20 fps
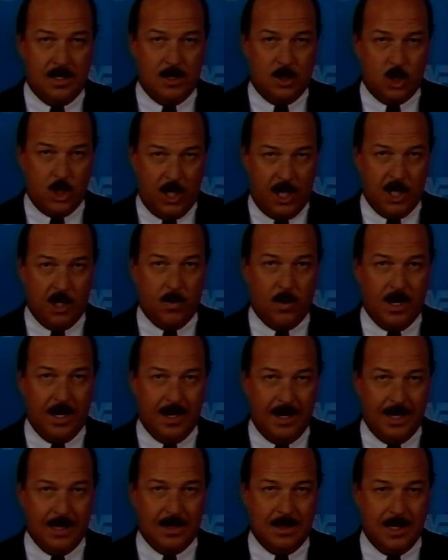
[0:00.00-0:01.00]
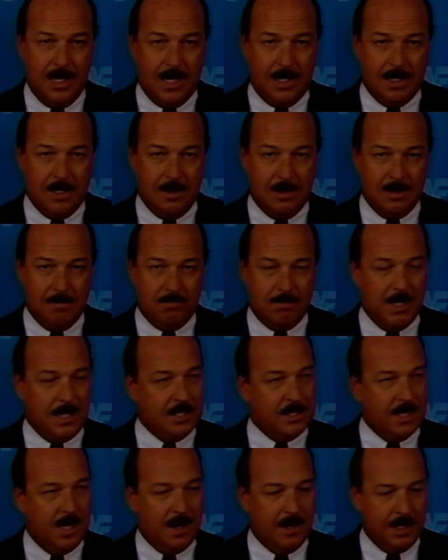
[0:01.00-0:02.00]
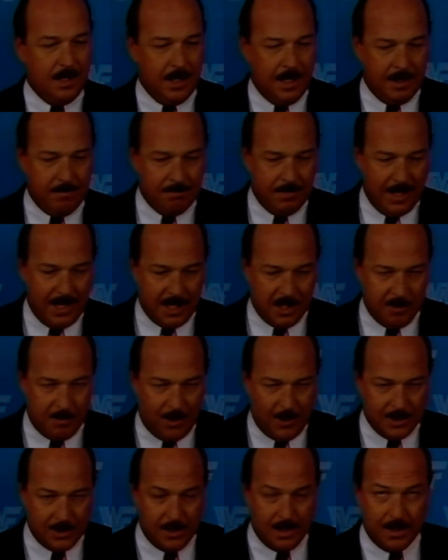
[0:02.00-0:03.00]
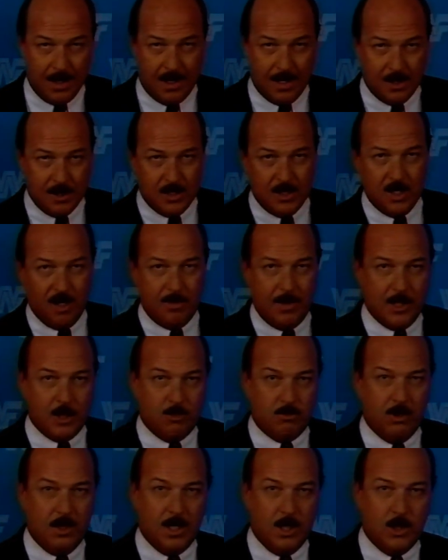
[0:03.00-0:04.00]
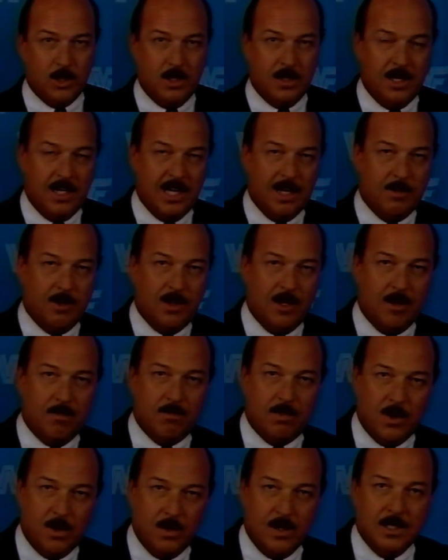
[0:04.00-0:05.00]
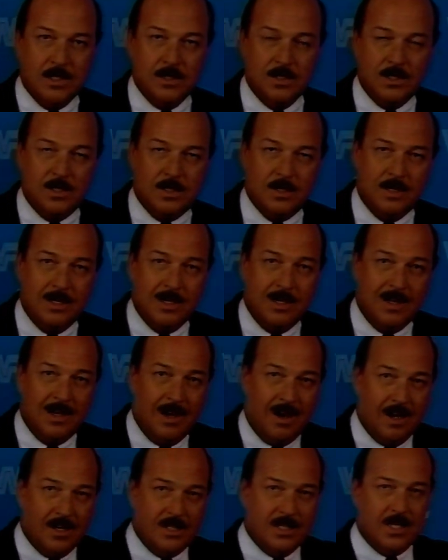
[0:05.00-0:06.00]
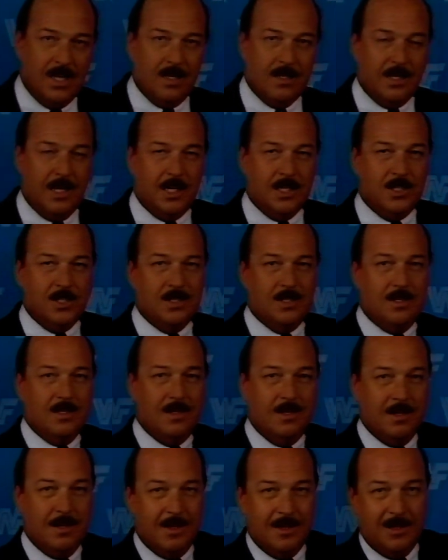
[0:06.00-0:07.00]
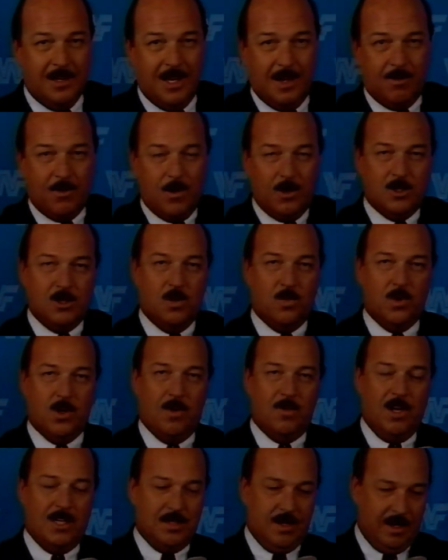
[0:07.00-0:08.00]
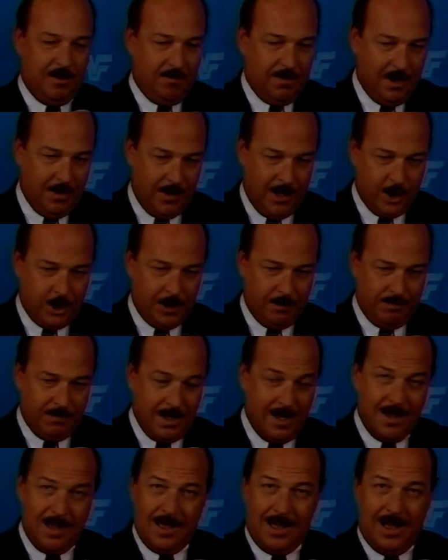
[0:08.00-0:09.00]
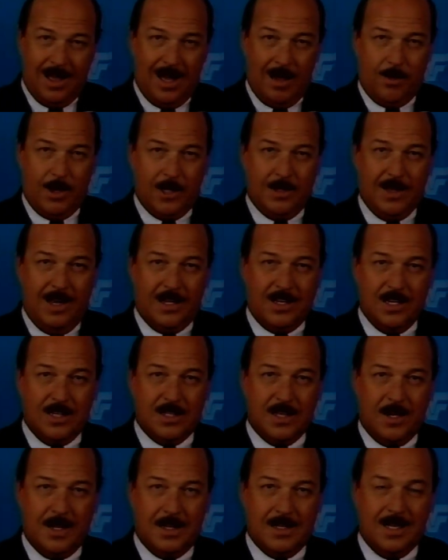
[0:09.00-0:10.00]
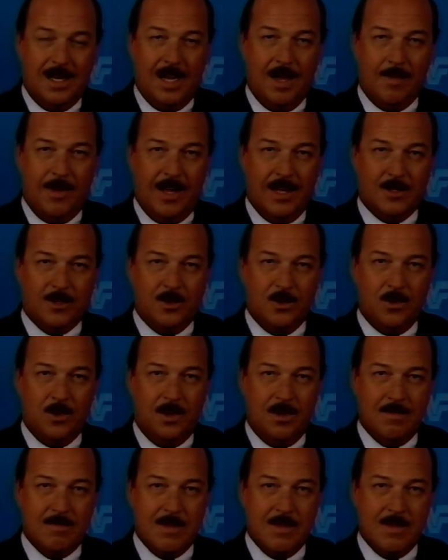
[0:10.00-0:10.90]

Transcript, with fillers: January 9th date. Big Saturday night back in the Boston Garden. So much tradition there with our Bruins, our Celtics, and of course the World Wrestling Federation. I want to take just a little time out to,